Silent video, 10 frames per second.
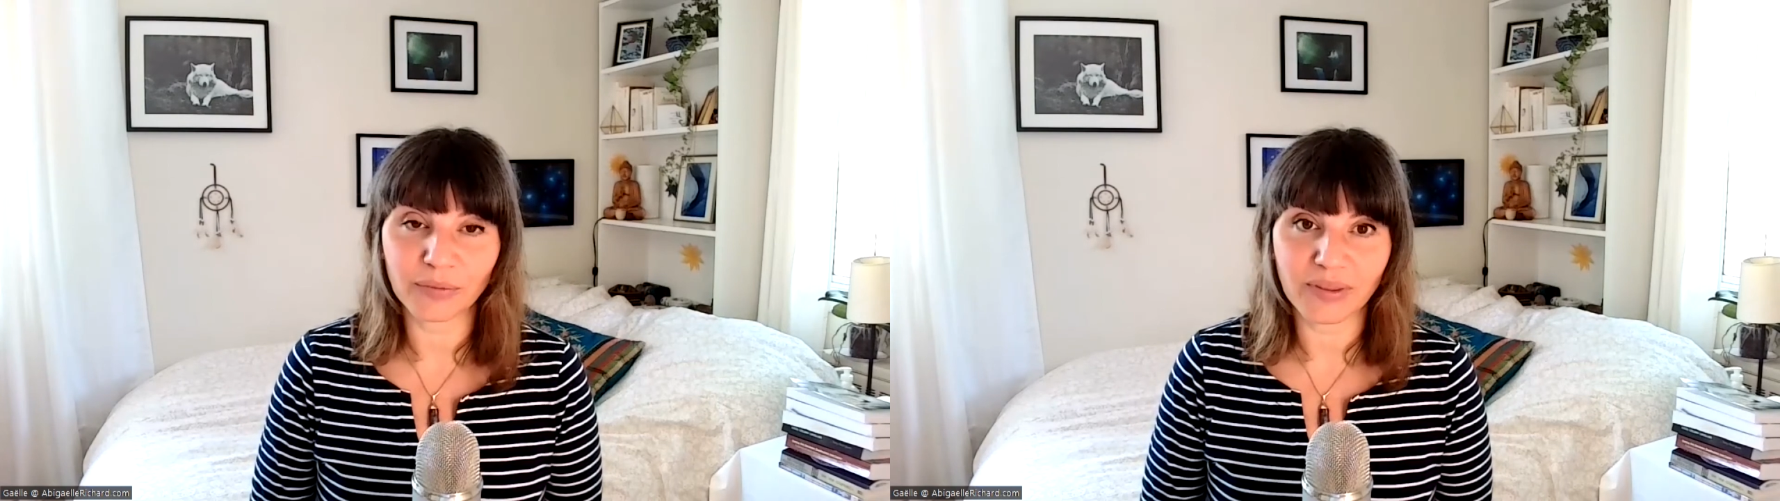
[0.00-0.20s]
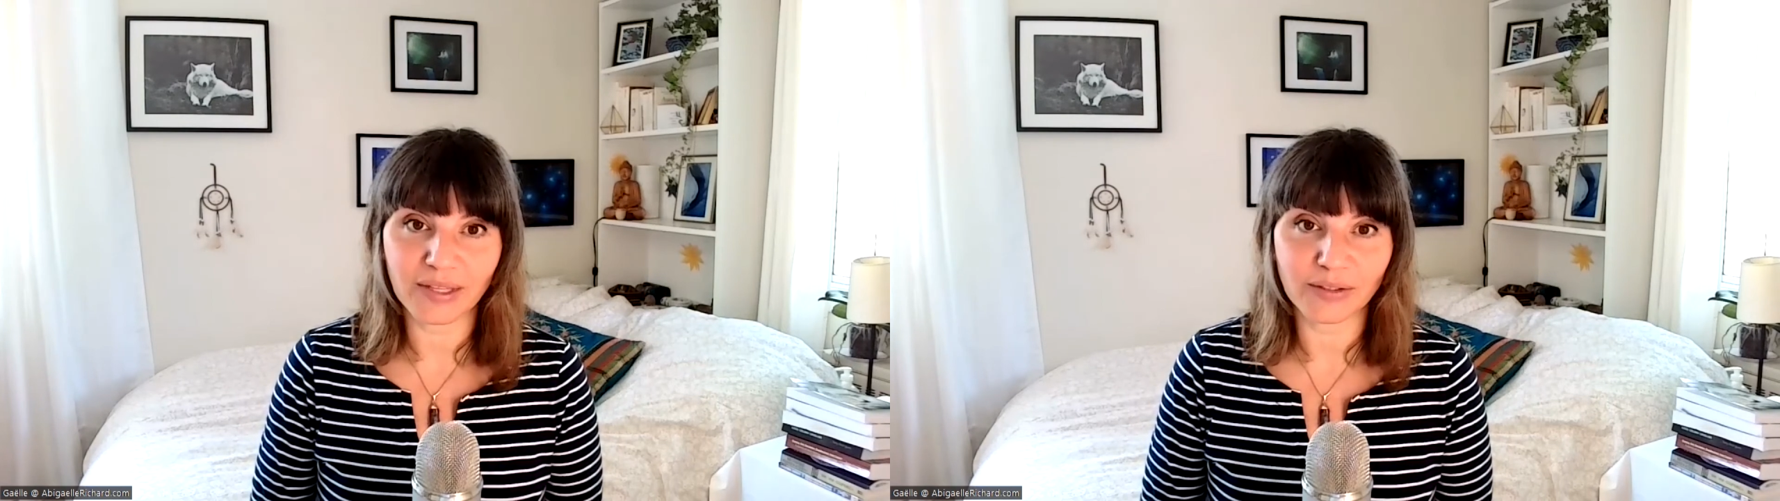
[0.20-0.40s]

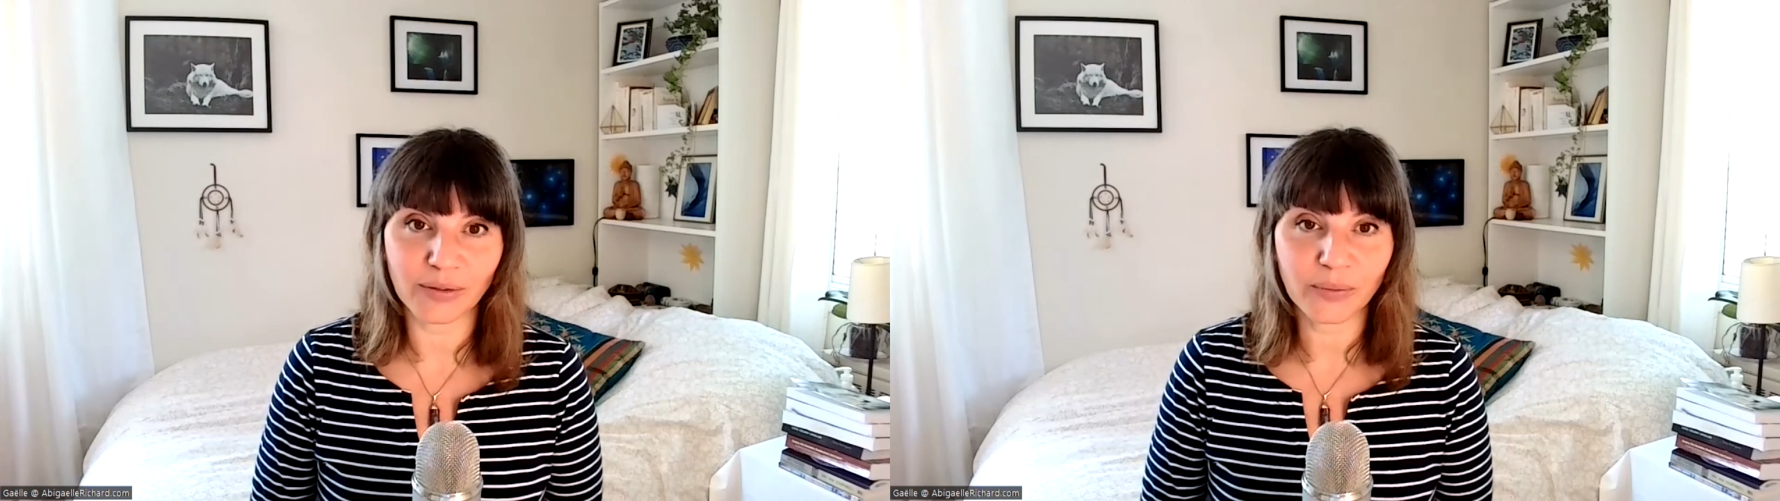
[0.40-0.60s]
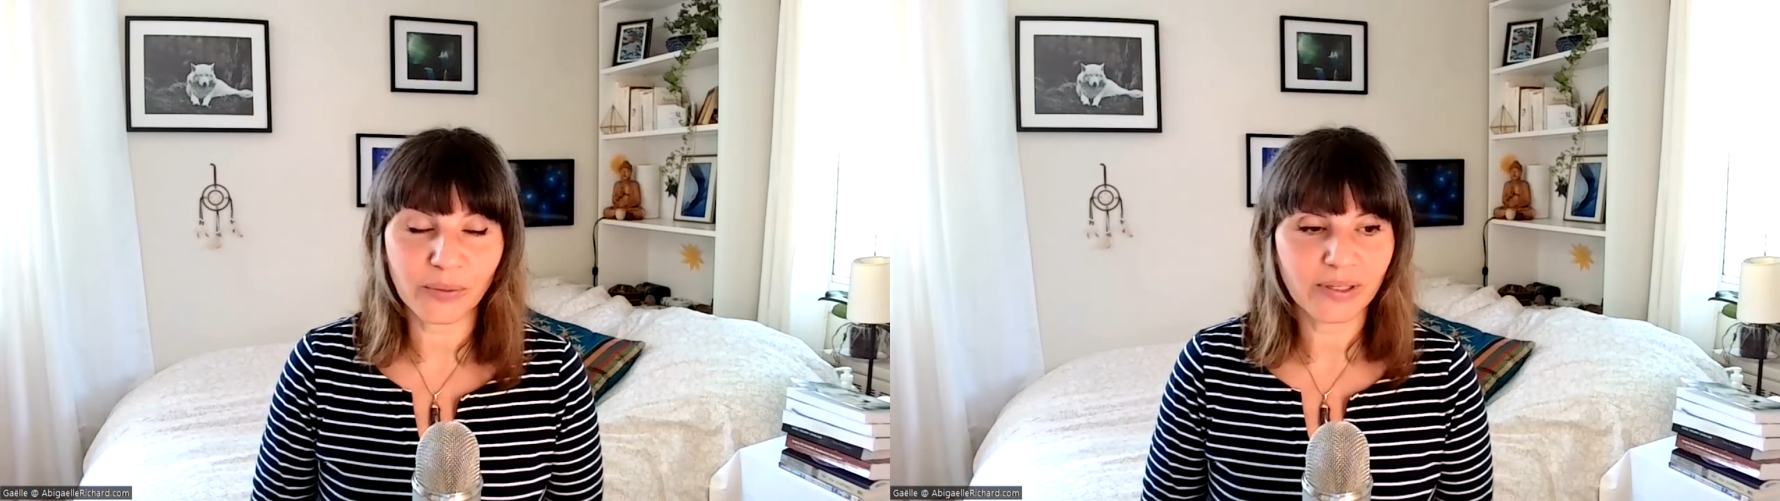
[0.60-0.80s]
within
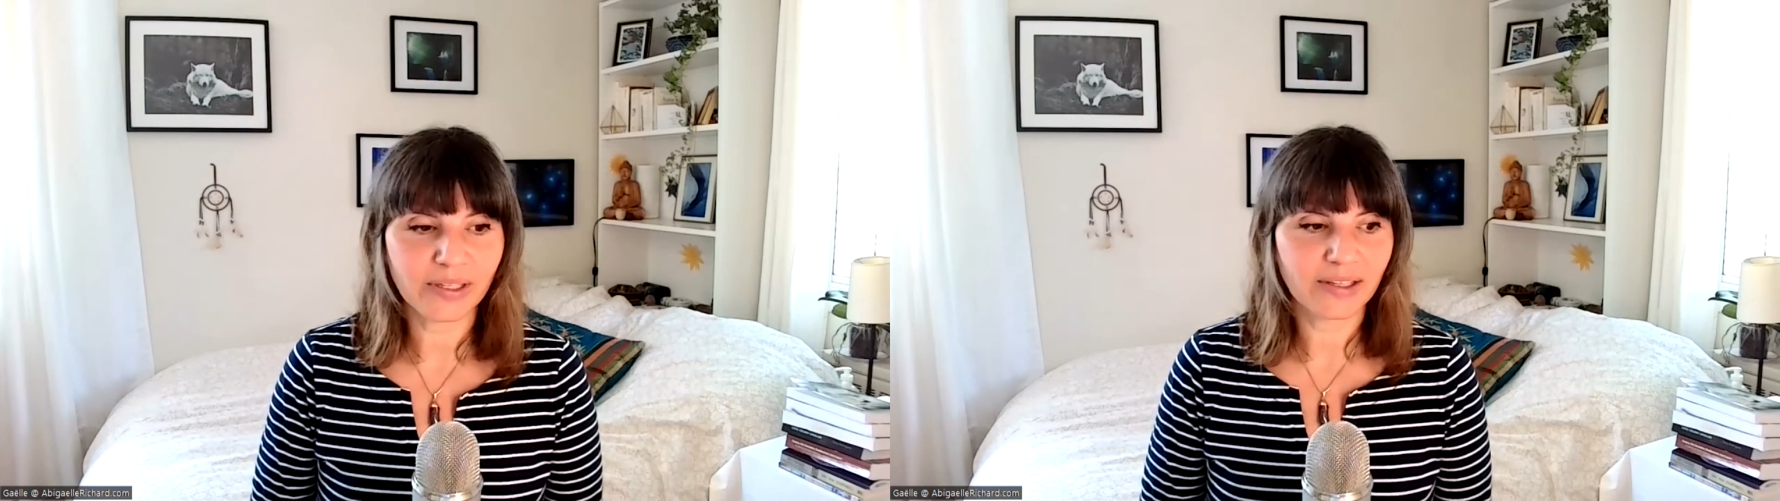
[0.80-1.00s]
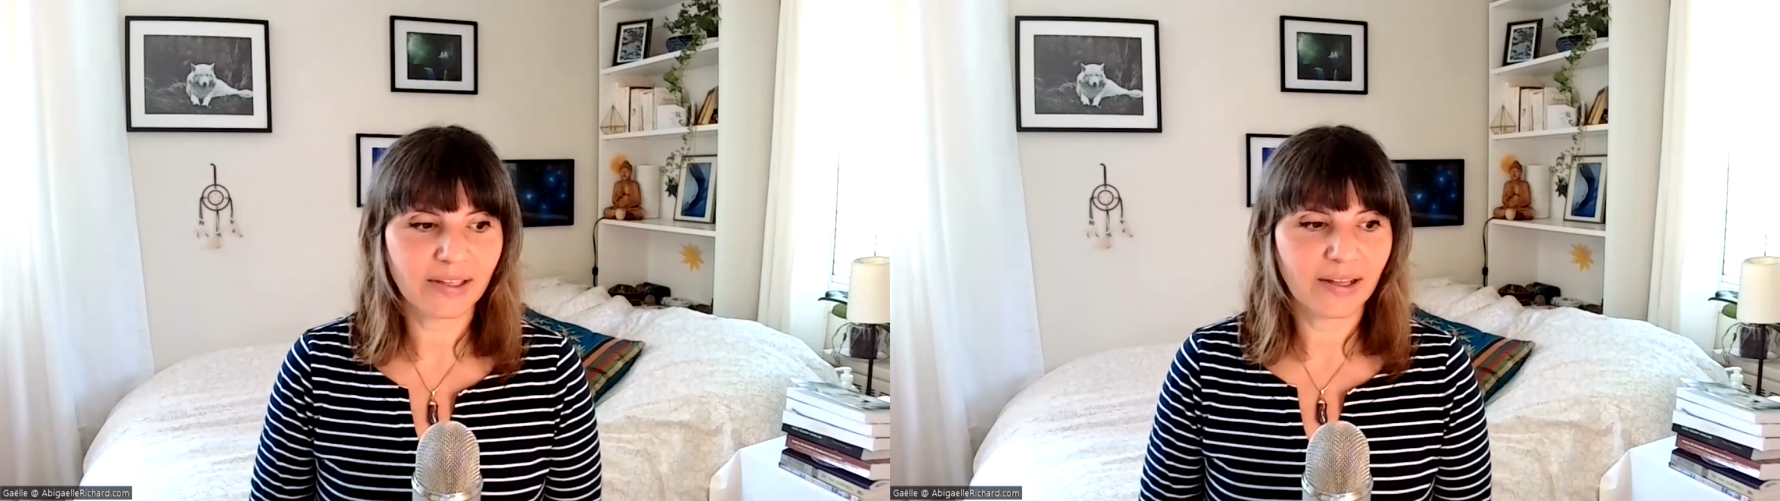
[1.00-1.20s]
you
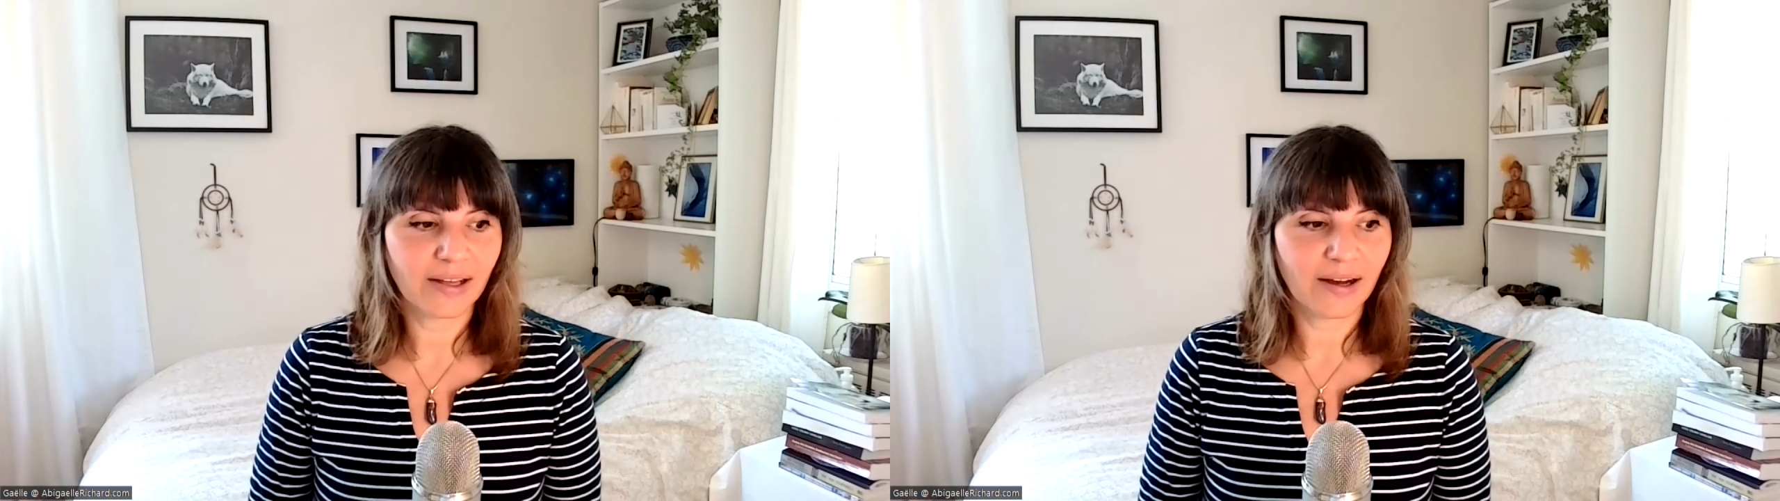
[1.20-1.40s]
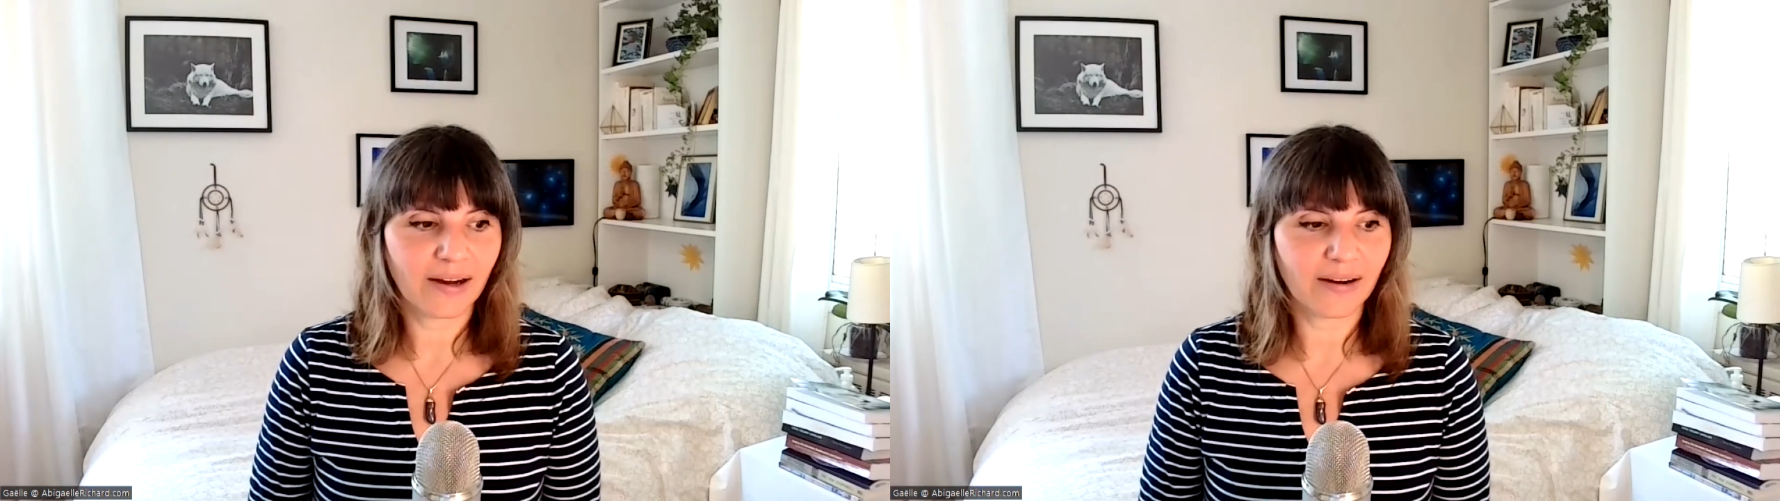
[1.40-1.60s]

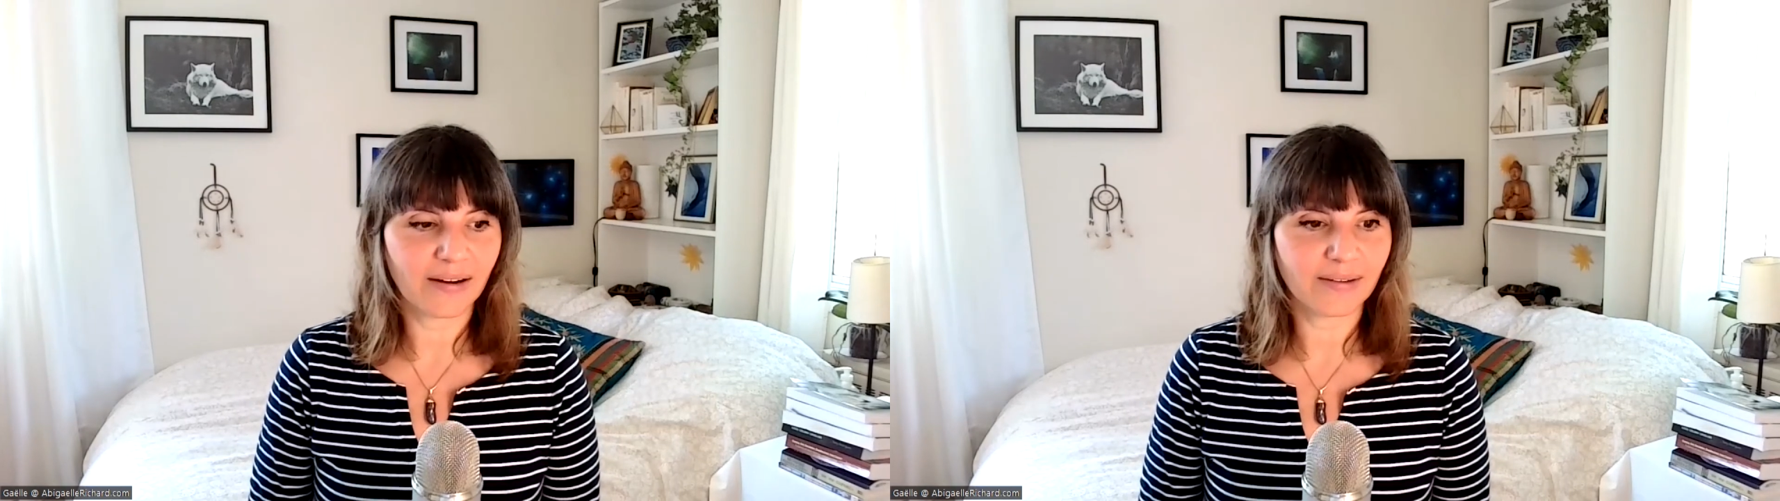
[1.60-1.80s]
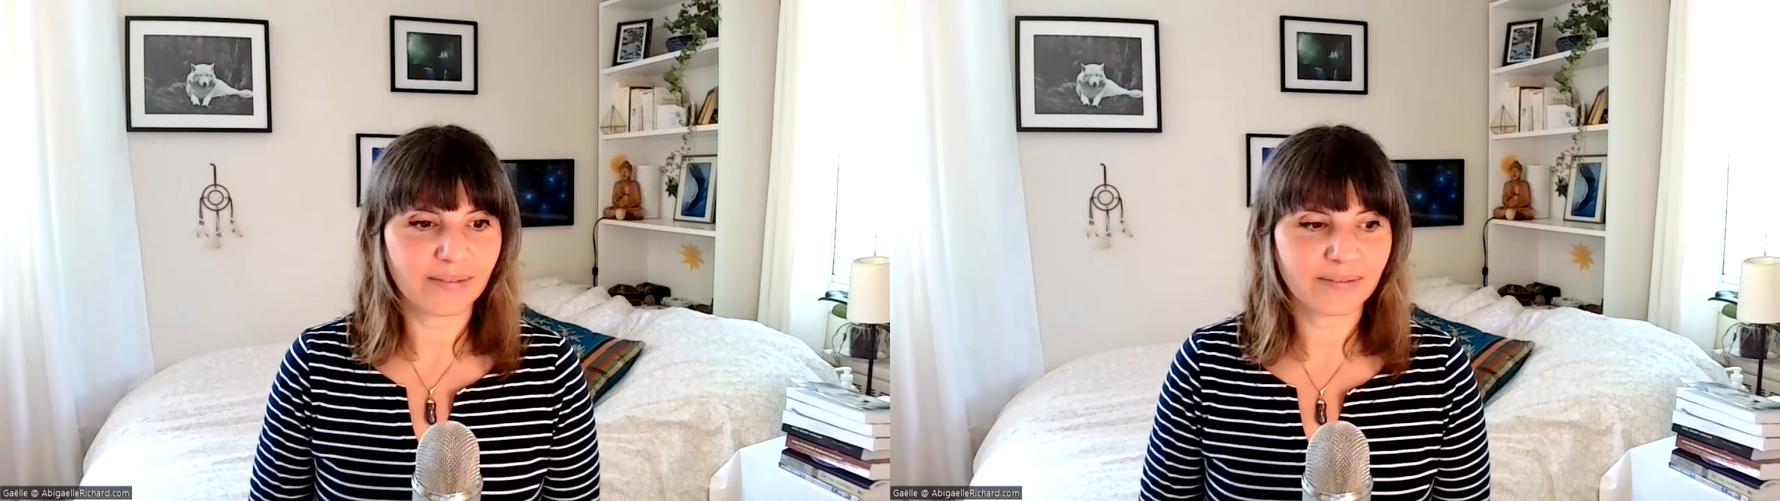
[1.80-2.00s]

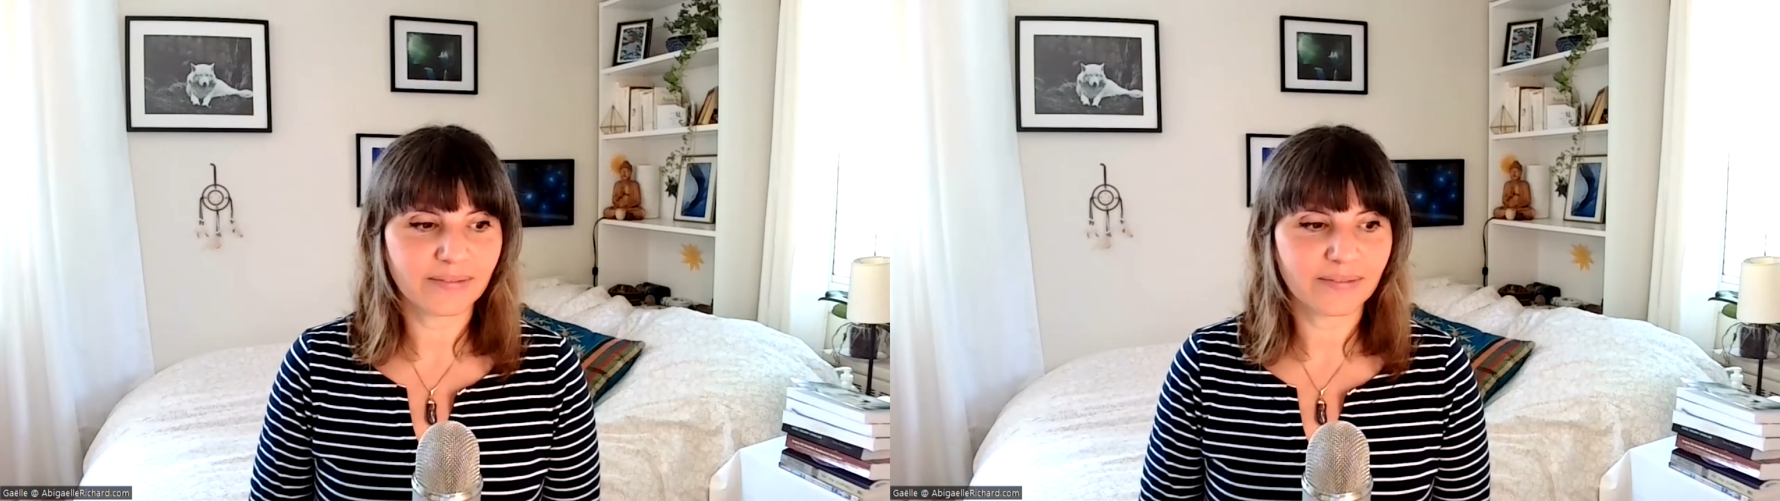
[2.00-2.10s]
uh,